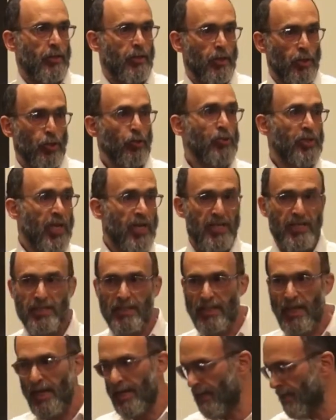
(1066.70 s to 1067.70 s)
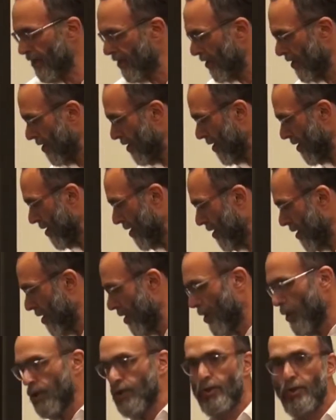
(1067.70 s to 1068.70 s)
the Jews get a state,
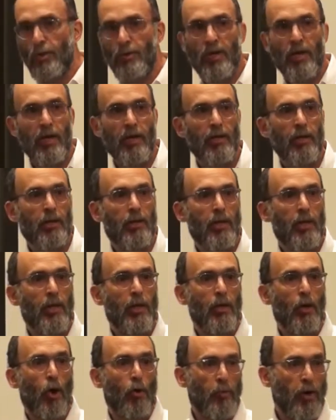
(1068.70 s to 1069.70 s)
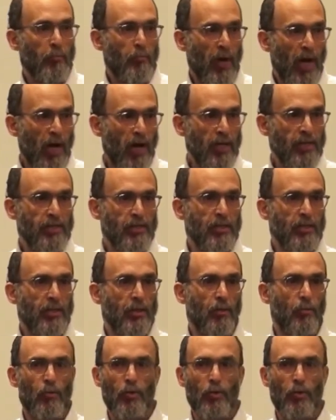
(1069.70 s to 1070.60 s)
so then the Omar Mosque